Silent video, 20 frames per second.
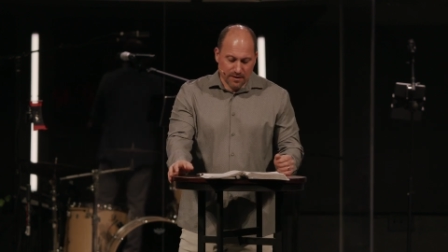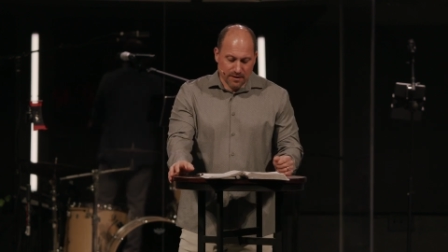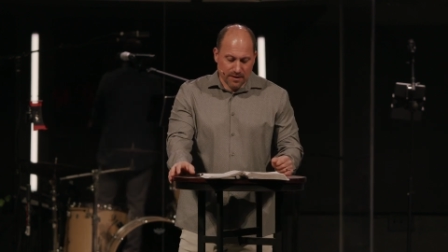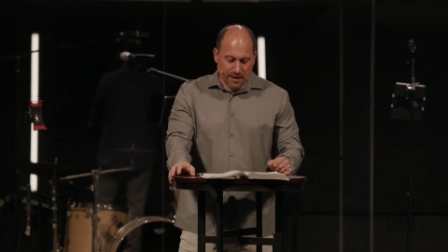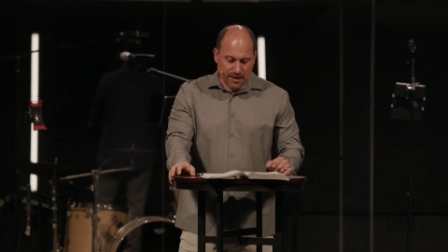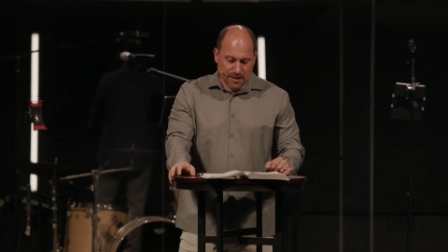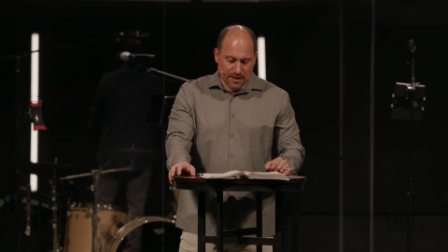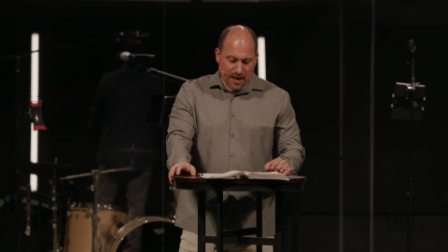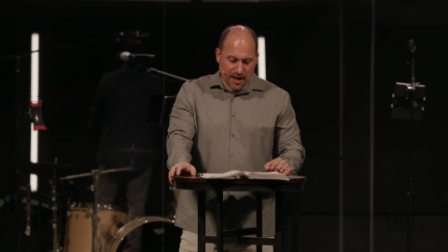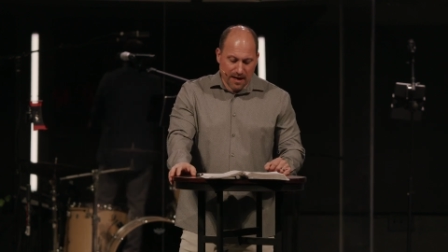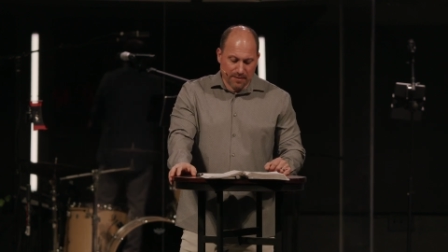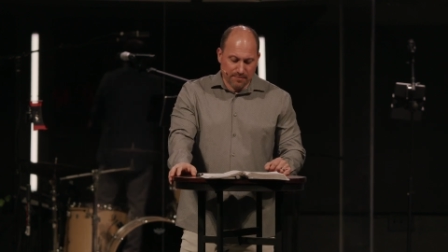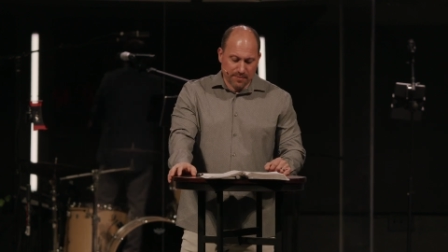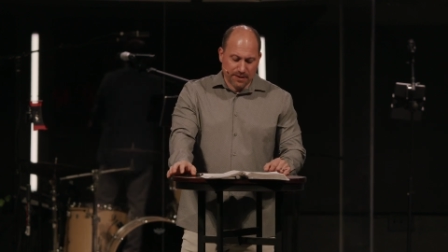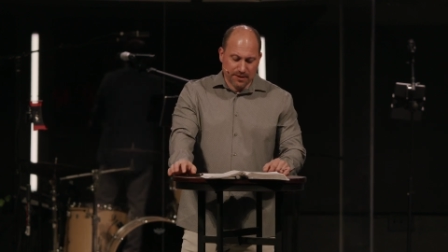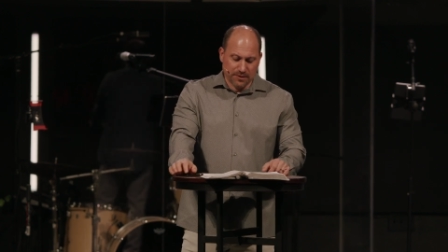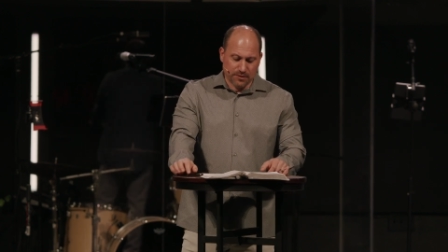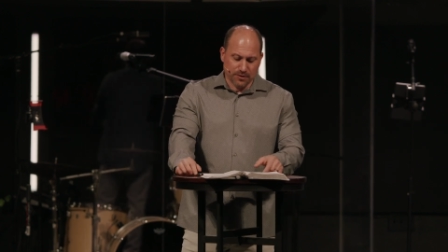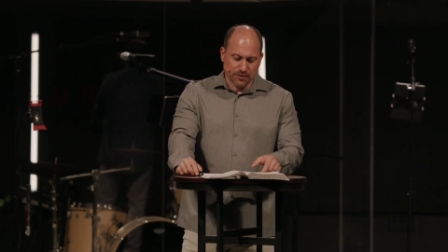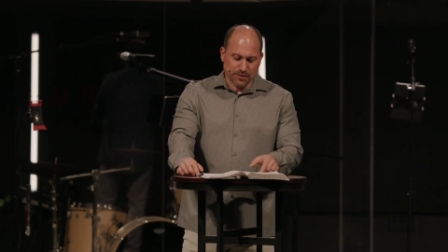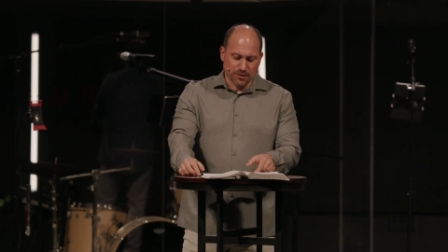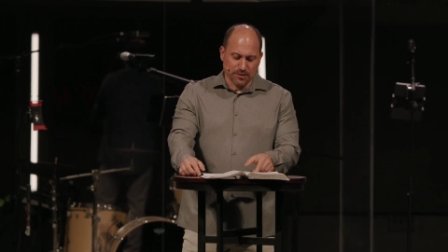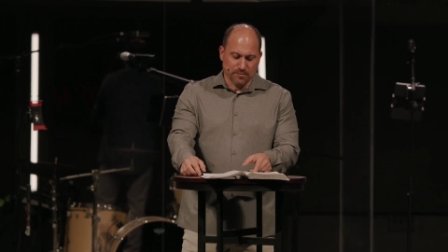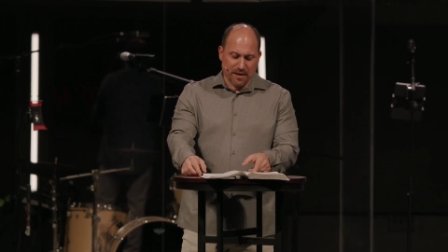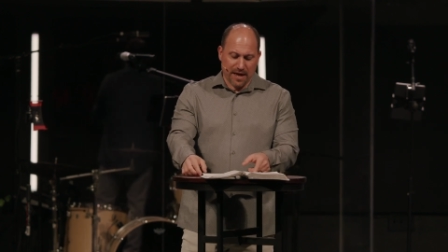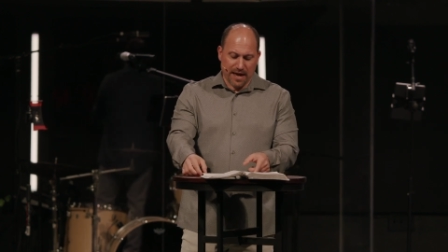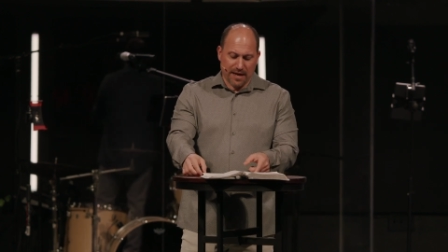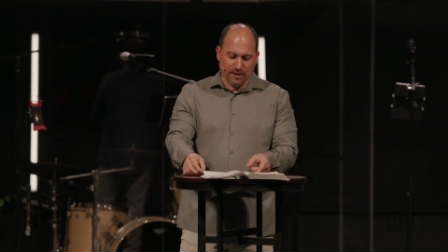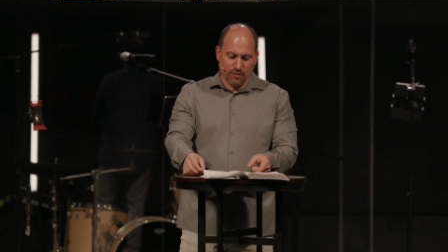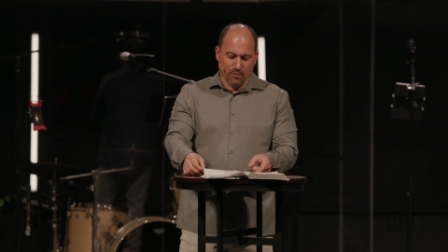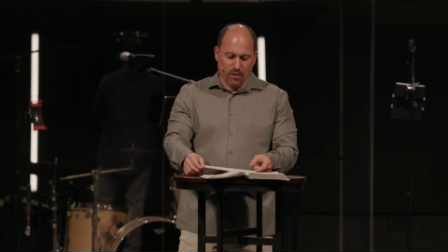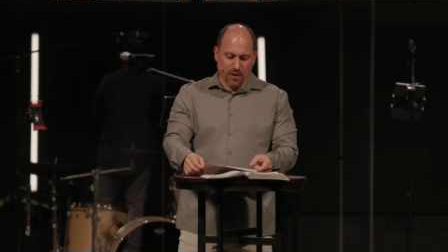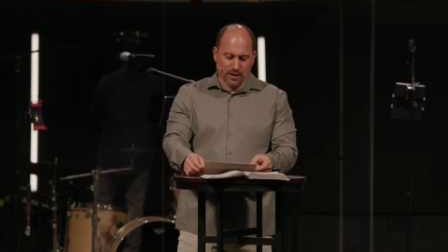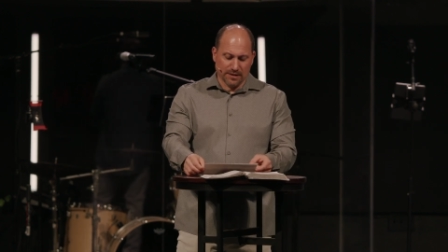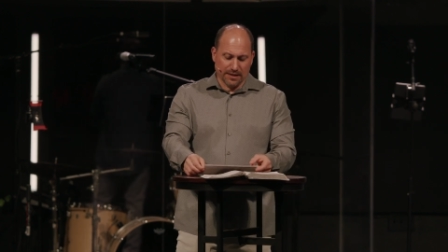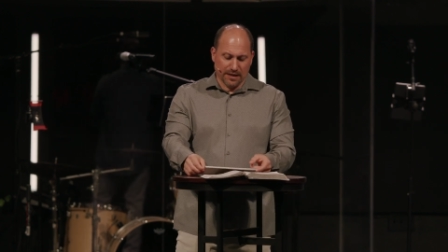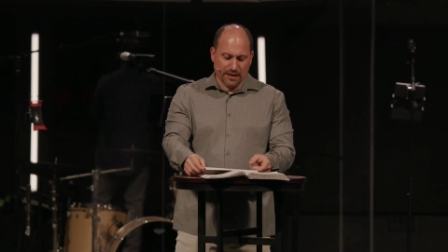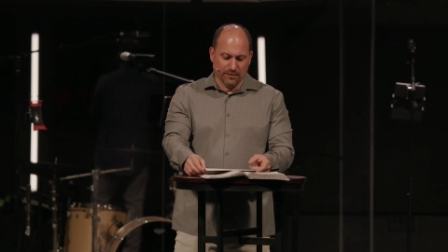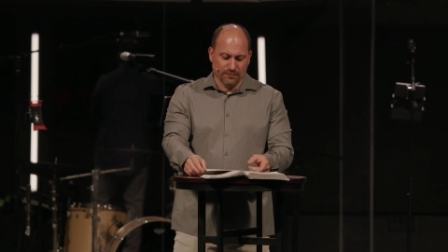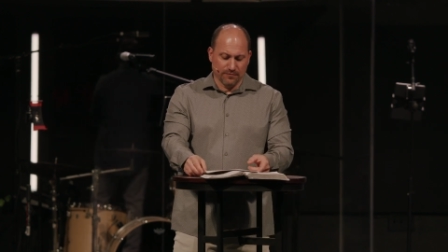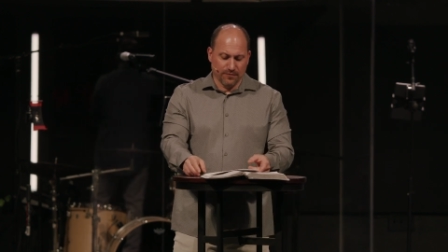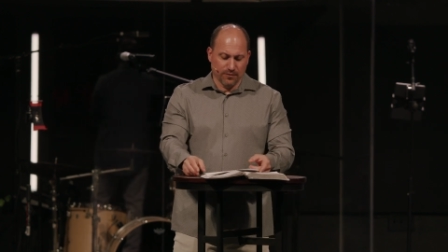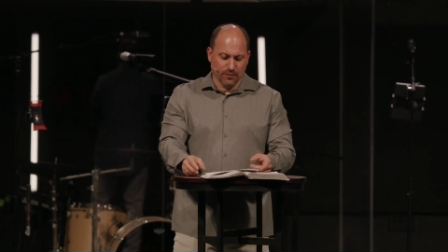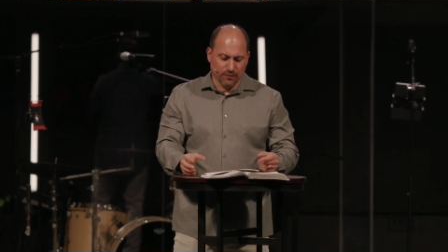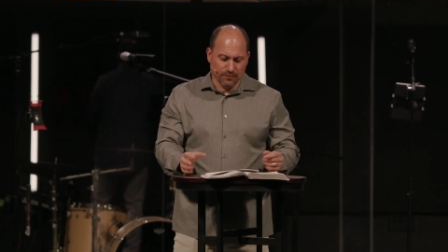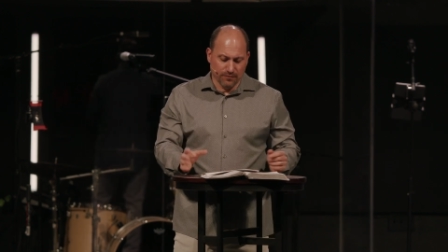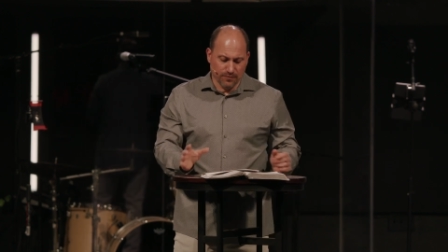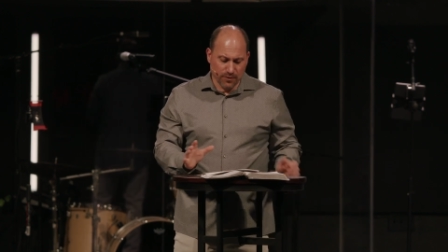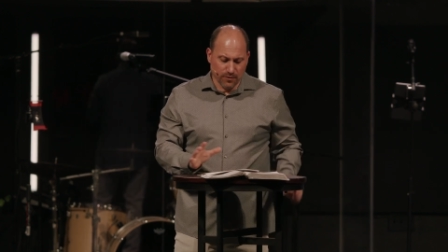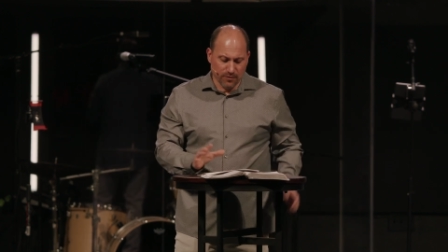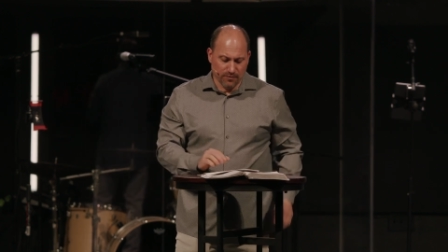He got up and he took his mat and he walked out in full view